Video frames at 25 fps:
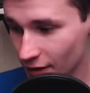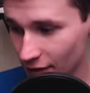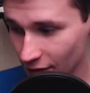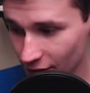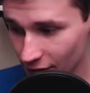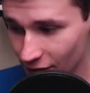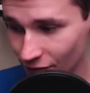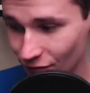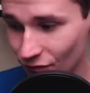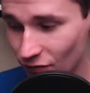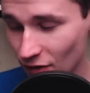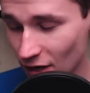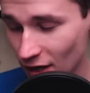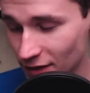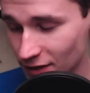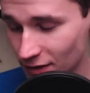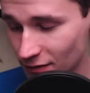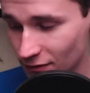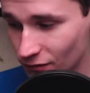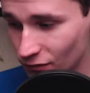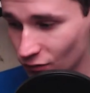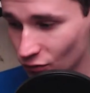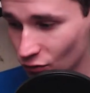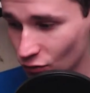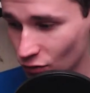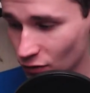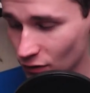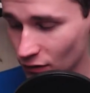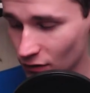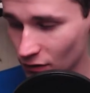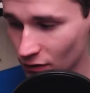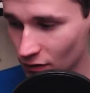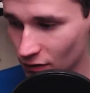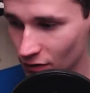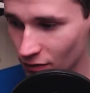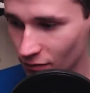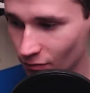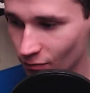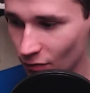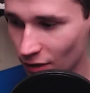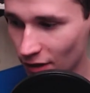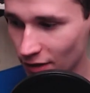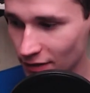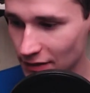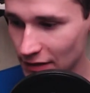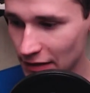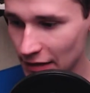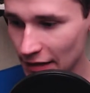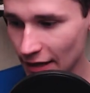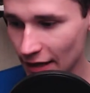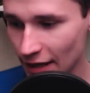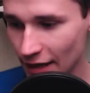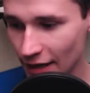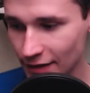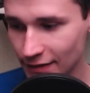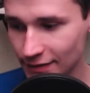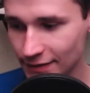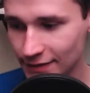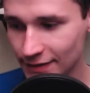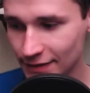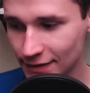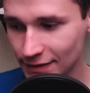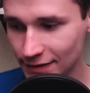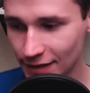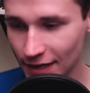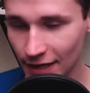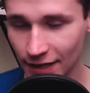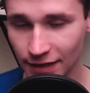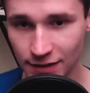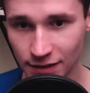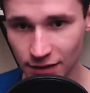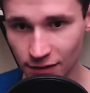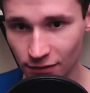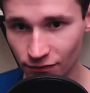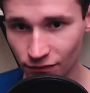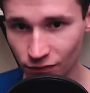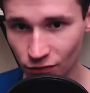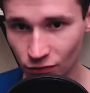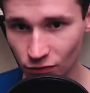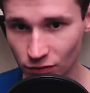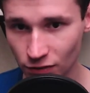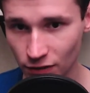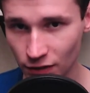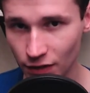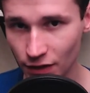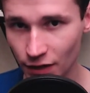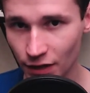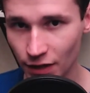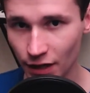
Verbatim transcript: fast food mostly and tasty food